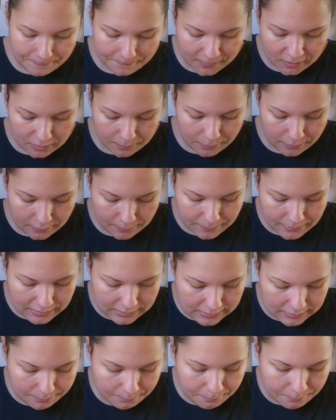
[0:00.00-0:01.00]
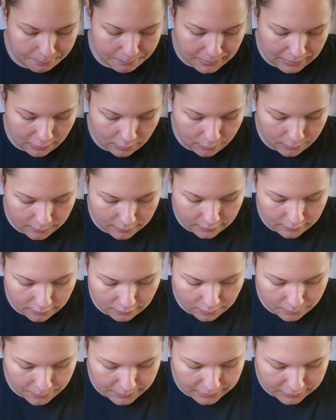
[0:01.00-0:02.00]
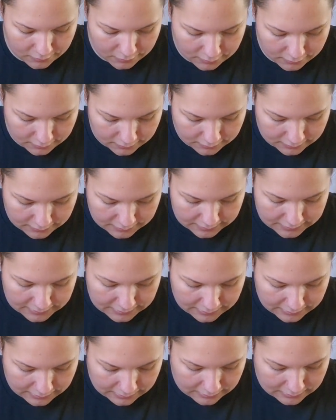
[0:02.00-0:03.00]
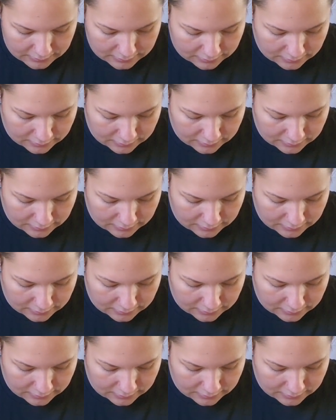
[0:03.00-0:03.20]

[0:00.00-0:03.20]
I'm going to put the pattern in backwards so the picture doesn't stick.